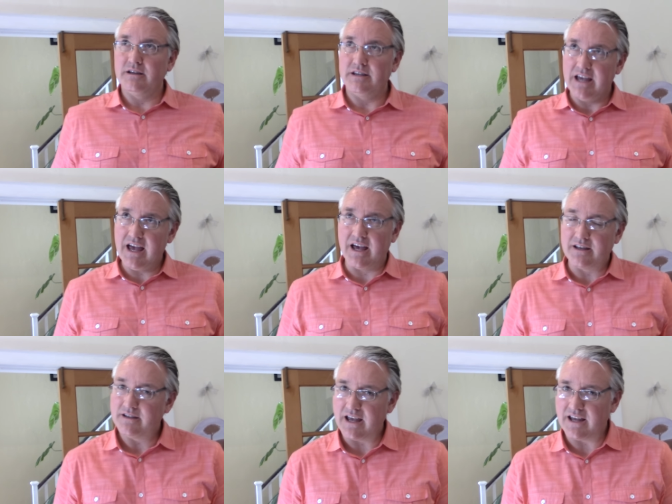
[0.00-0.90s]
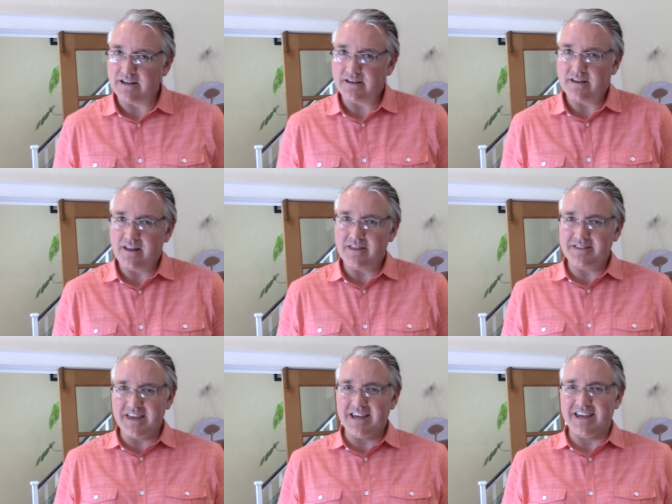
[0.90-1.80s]
yeah, and the
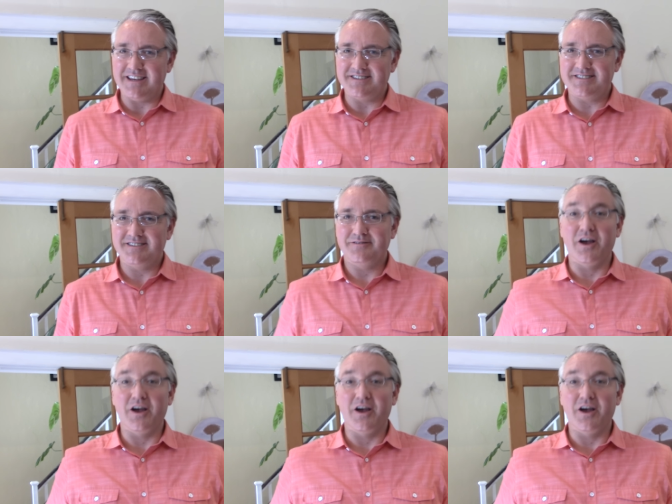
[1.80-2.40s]
thing is,